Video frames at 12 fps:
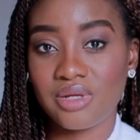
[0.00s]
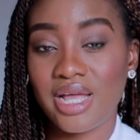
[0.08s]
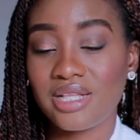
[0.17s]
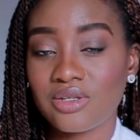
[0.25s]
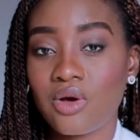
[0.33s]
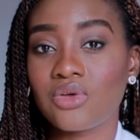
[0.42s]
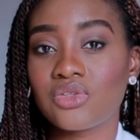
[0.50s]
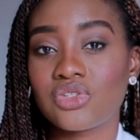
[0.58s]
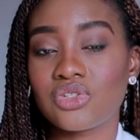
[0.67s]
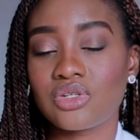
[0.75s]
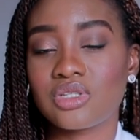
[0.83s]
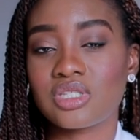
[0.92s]
and
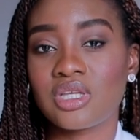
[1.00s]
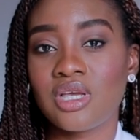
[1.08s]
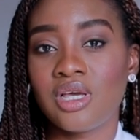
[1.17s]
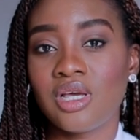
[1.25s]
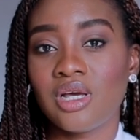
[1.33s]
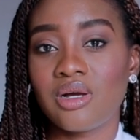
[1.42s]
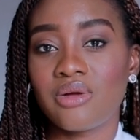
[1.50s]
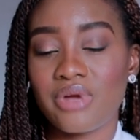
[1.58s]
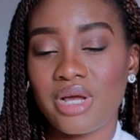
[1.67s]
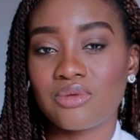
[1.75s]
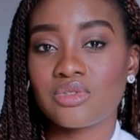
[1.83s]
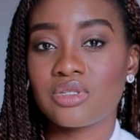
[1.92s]
conscious
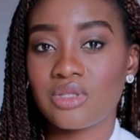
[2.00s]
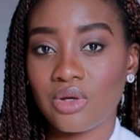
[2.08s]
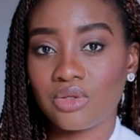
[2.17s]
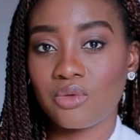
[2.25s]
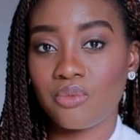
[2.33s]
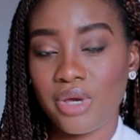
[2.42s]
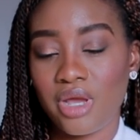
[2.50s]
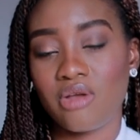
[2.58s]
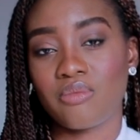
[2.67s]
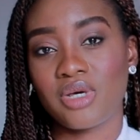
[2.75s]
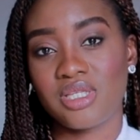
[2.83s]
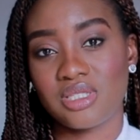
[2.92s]
around not
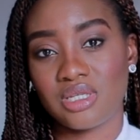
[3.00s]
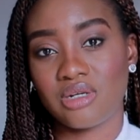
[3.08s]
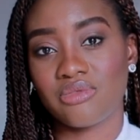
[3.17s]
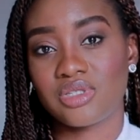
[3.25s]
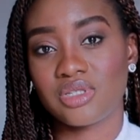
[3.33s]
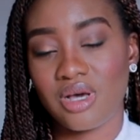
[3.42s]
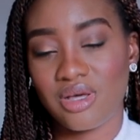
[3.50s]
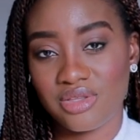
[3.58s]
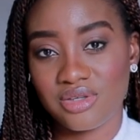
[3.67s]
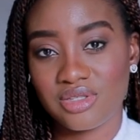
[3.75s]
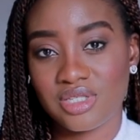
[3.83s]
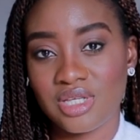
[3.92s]
comparing myself to
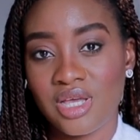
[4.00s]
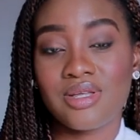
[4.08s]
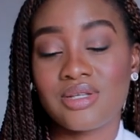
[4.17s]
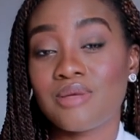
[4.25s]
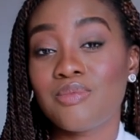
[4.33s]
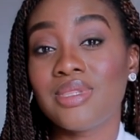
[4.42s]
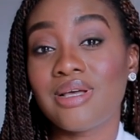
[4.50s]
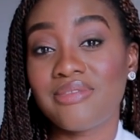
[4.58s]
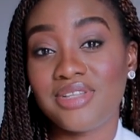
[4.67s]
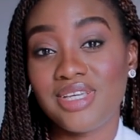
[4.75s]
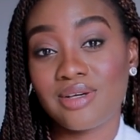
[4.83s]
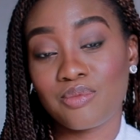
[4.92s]
others. There's some
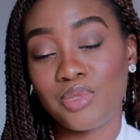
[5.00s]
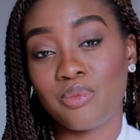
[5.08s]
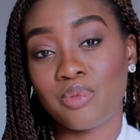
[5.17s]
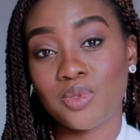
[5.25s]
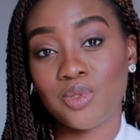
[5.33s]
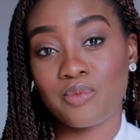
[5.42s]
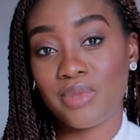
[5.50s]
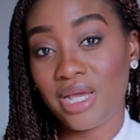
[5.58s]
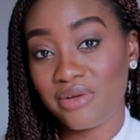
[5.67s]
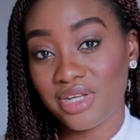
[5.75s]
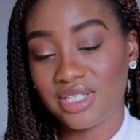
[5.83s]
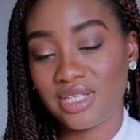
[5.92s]
lovely young people who are
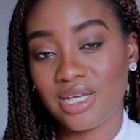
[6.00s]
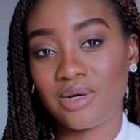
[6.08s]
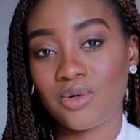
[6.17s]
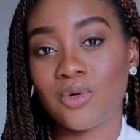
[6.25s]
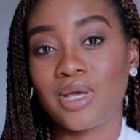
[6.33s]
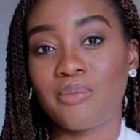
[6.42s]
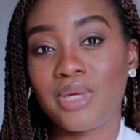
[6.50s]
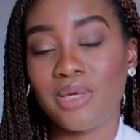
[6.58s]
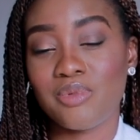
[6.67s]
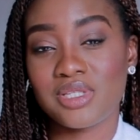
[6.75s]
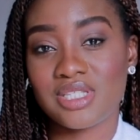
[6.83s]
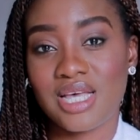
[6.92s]
married now who I
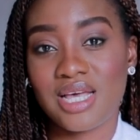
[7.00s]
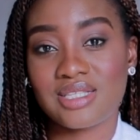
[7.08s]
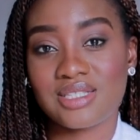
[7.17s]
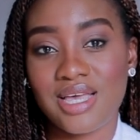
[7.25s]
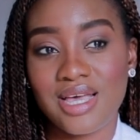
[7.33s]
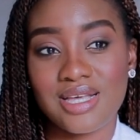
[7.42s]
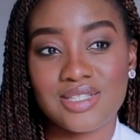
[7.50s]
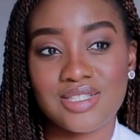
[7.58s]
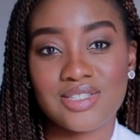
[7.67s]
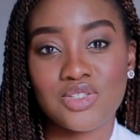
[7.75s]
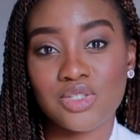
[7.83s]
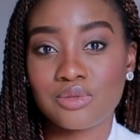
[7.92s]
babysat
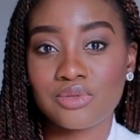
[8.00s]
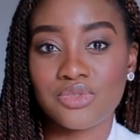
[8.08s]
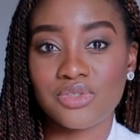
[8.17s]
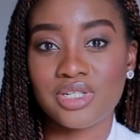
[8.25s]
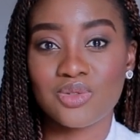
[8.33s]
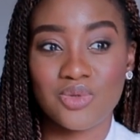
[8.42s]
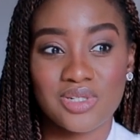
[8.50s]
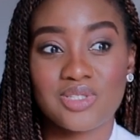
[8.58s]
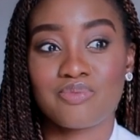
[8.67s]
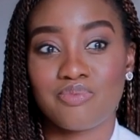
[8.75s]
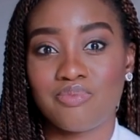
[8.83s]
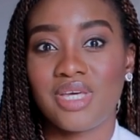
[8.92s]
as children or as
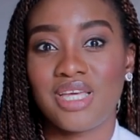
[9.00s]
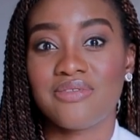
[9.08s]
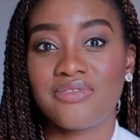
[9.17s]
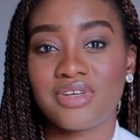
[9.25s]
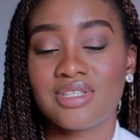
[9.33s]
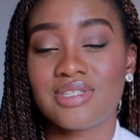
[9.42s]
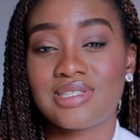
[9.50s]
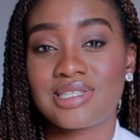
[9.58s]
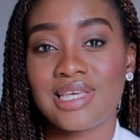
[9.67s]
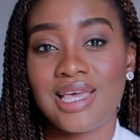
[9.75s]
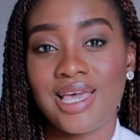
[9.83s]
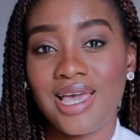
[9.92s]
infants
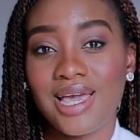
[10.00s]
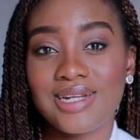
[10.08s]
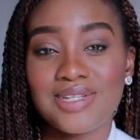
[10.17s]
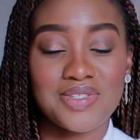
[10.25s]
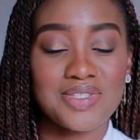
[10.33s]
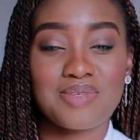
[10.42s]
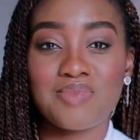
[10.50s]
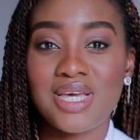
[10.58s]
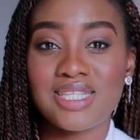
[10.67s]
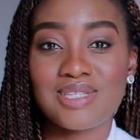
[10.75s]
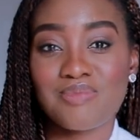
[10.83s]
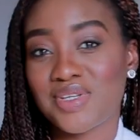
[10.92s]
and it's just
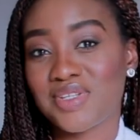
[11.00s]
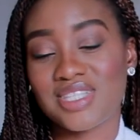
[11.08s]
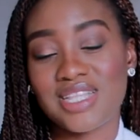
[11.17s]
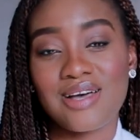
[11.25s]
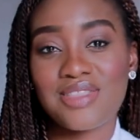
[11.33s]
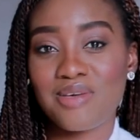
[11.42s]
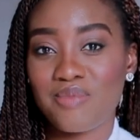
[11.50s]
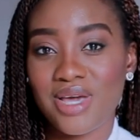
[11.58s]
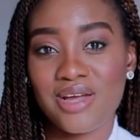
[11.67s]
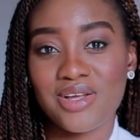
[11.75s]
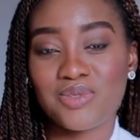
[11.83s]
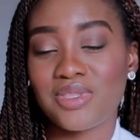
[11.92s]
amazing because now they're
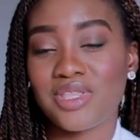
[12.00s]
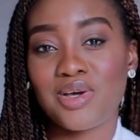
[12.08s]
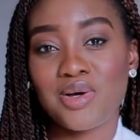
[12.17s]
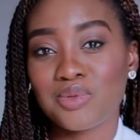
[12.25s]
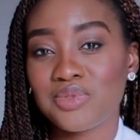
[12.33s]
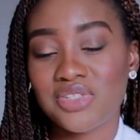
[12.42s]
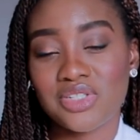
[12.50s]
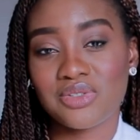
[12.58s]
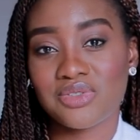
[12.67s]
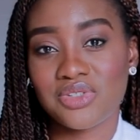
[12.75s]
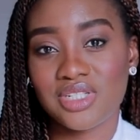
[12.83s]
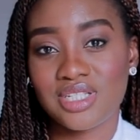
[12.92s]
married with their own
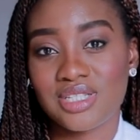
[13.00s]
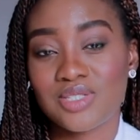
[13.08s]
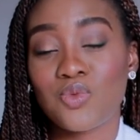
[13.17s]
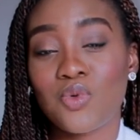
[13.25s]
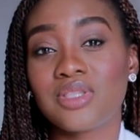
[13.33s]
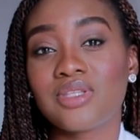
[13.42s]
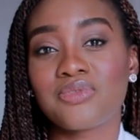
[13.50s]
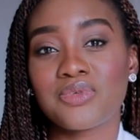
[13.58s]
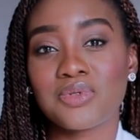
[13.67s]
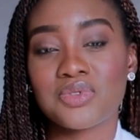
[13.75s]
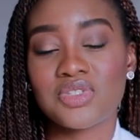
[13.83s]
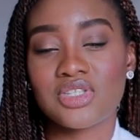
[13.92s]
children and it's
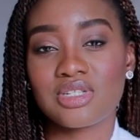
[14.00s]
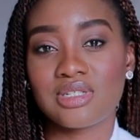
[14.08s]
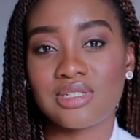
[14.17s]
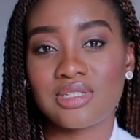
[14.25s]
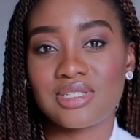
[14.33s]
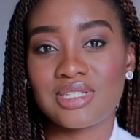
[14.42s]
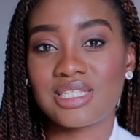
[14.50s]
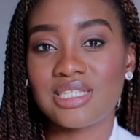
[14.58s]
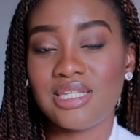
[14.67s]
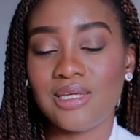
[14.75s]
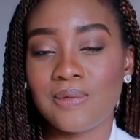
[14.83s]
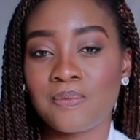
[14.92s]
wonderful to to
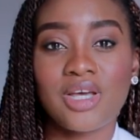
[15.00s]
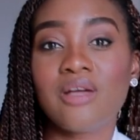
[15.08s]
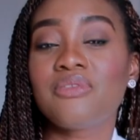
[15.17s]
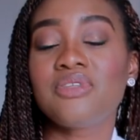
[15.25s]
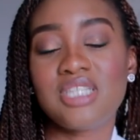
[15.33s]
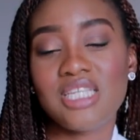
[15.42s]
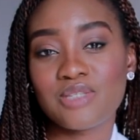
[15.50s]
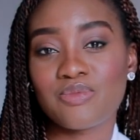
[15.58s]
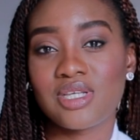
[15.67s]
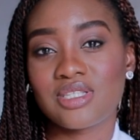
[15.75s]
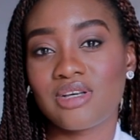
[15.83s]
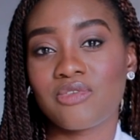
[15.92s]
see i often tease
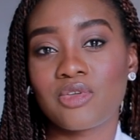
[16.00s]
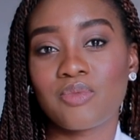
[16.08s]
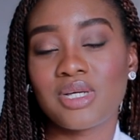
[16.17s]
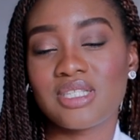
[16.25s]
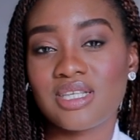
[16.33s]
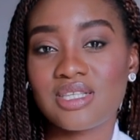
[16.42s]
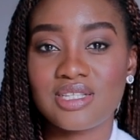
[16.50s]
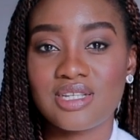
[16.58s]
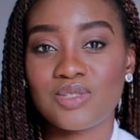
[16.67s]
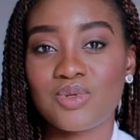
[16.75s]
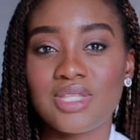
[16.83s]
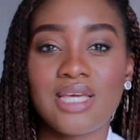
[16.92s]
myself with my
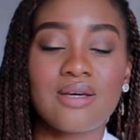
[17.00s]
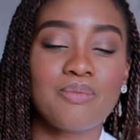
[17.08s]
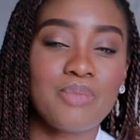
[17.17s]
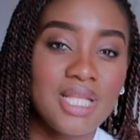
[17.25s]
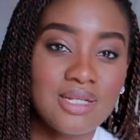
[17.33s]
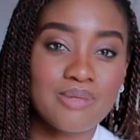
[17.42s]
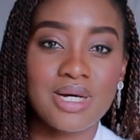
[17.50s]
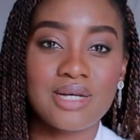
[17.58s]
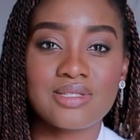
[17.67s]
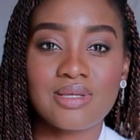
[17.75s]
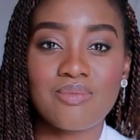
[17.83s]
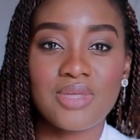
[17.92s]
sisters when they complain about
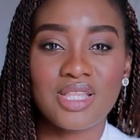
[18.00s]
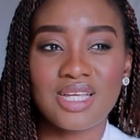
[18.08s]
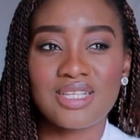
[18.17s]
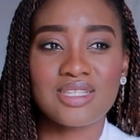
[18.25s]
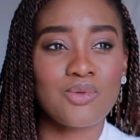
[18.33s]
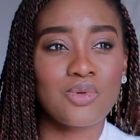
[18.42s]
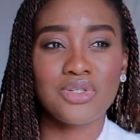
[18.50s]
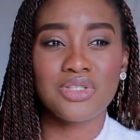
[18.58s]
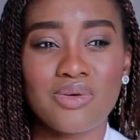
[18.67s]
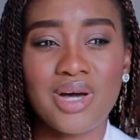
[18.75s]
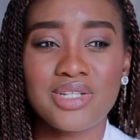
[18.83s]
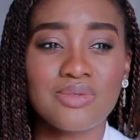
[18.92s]
something and i say well you
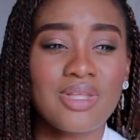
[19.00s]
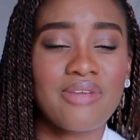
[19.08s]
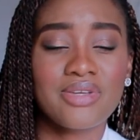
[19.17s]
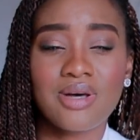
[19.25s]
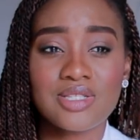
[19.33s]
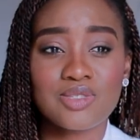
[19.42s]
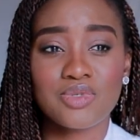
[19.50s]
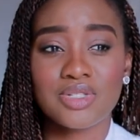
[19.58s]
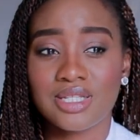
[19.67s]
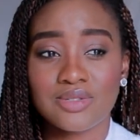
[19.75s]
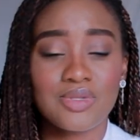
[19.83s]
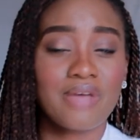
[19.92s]
know i don't have a husband
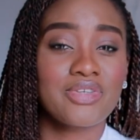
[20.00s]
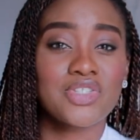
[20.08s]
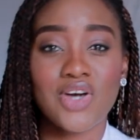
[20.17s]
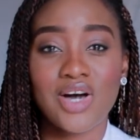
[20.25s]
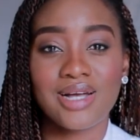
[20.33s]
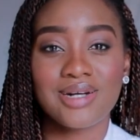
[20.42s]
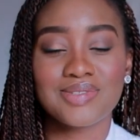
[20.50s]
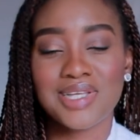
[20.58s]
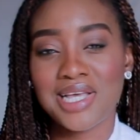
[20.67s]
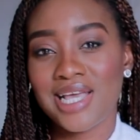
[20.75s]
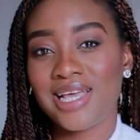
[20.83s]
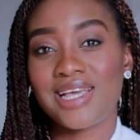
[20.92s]
i don't have a child
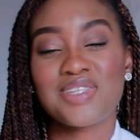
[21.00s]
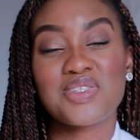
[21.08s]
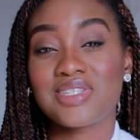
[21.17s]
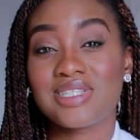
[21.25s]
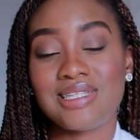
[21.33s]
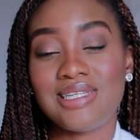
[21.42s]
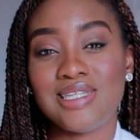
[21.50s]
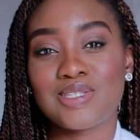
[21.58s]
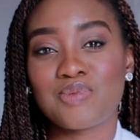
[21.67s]
it's just a tease